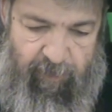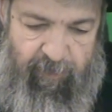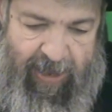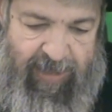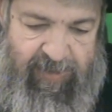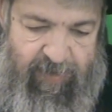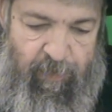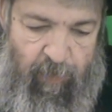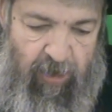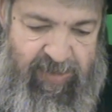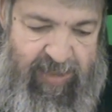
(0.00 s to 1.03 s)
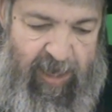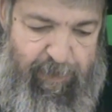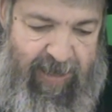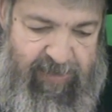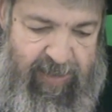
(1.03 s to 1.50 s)
The S,
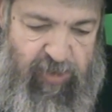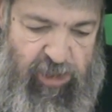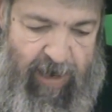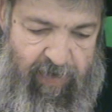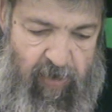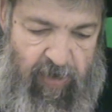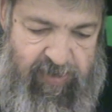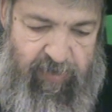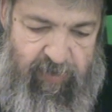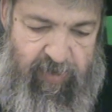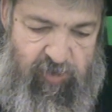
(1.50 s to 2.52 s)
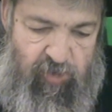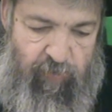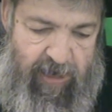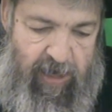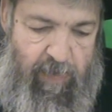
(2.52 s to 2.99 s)
Mosach, Pesach, Shar Achatzer, the
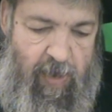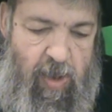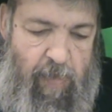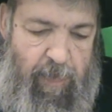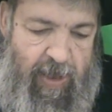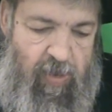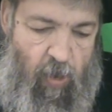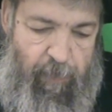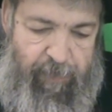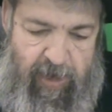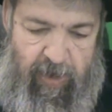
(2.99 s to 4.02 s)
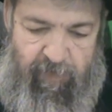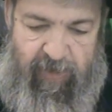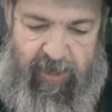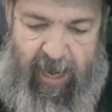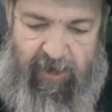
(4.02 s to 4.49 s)
screen by the opening
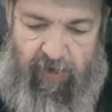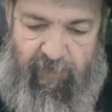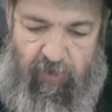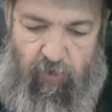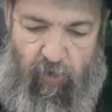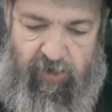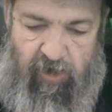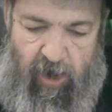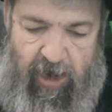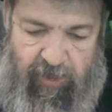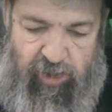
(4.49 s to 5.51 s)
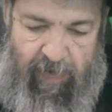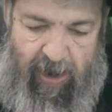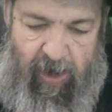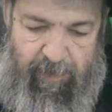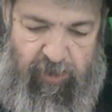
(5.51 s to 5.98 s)
of the gate of the courtyard, Asher
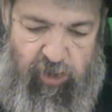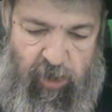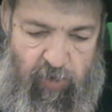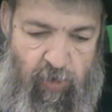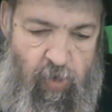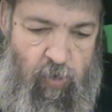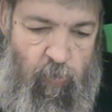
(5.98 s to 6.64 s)
ala Mishkan,